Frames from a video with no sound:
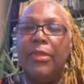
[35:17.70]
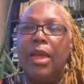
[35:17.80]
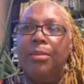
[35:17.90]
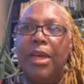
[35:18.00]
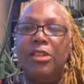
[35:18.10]

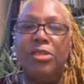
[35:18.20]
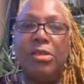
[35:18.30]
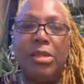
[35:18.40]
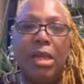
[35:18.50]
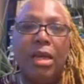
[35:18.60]
it makes you
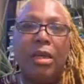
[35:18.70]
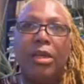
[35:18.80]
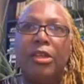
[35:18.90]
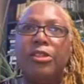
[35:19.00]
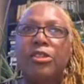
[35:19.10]

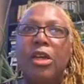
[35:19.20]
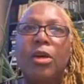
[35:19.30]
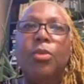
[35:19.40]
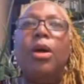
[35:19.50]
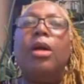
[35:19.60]
sluggish
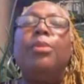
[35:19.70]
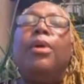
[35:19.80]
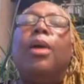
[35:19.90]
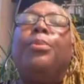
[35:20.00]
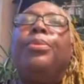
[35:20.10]
well
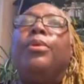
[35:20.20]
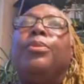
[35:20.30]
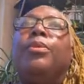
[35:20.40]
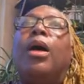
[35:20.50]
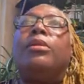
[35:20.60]
uh,
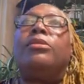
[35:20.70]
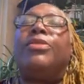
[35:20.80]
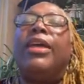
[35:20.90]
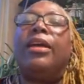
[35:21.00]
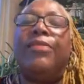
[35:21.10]
uh,
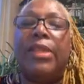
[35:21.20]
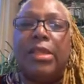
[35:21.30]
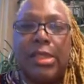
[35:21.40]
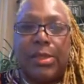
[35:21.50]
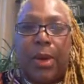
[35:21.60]
think of it
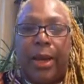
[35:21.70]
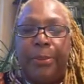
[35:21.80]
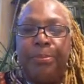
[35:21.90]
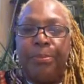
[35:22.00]
this way